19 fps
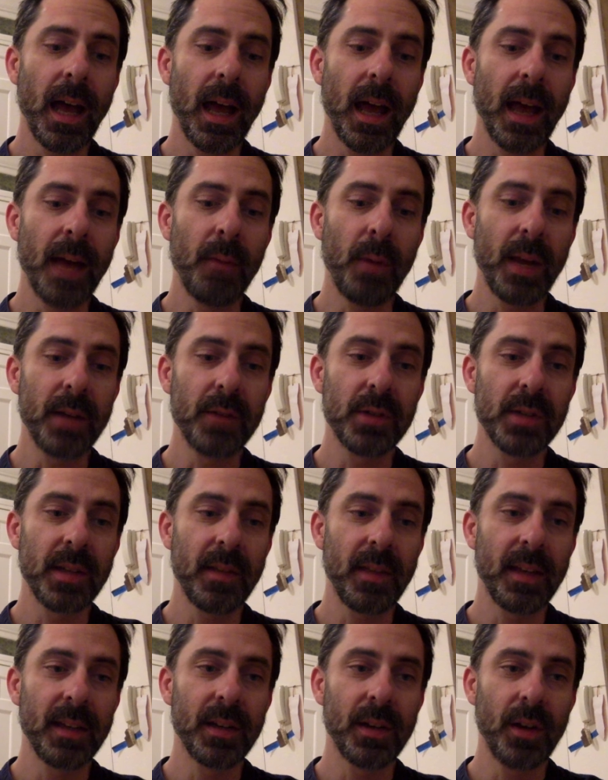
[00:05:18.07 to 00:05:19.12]
And one interesting
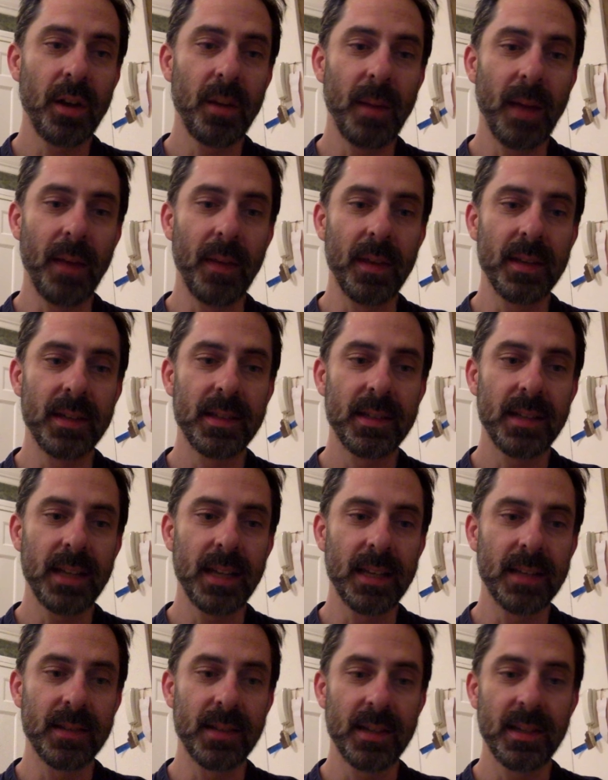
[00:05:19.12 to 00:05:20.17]
thing to note about this
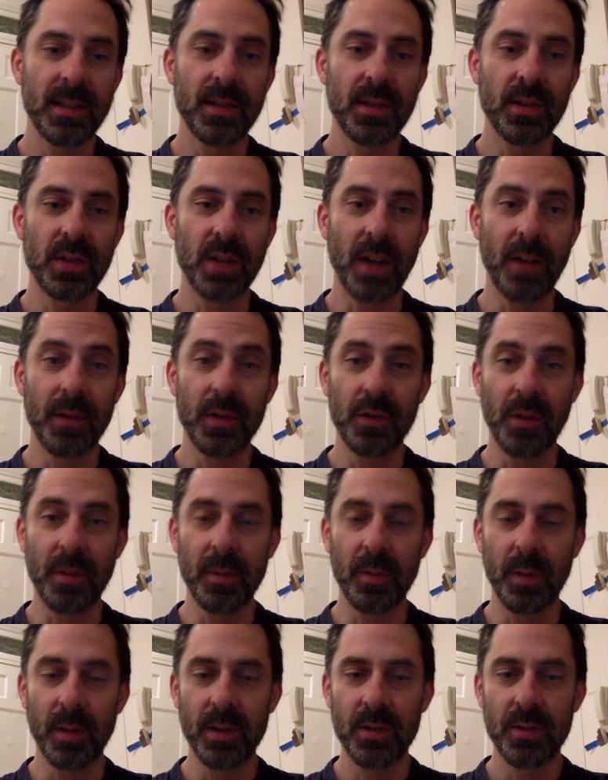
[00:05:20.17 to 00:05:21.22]
is just
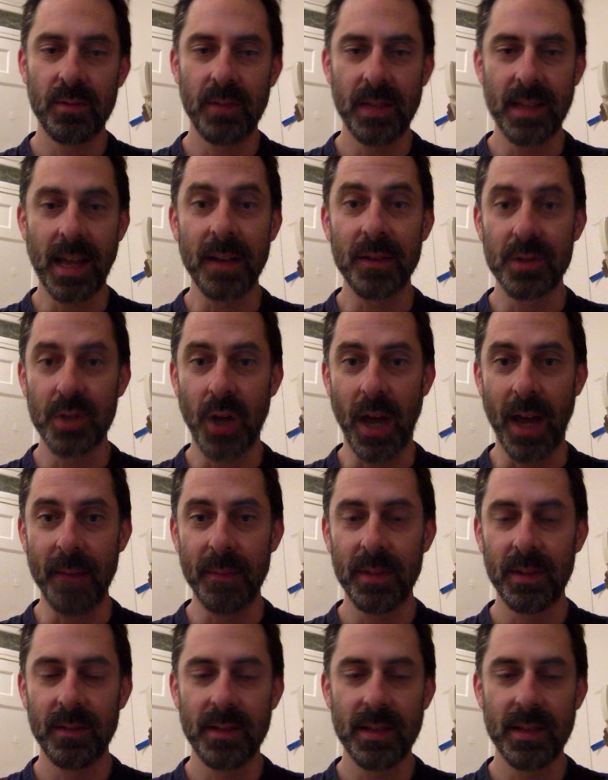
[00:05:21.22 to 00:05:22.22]
JavaScript, which is untyped.